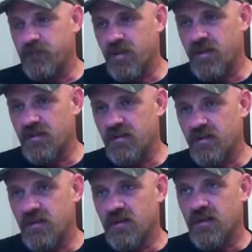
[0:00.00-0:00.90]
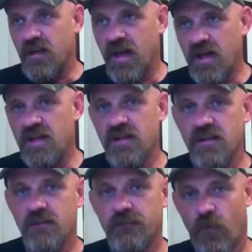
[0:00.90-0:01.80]
that A,
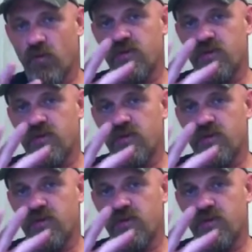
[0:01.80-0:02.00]
4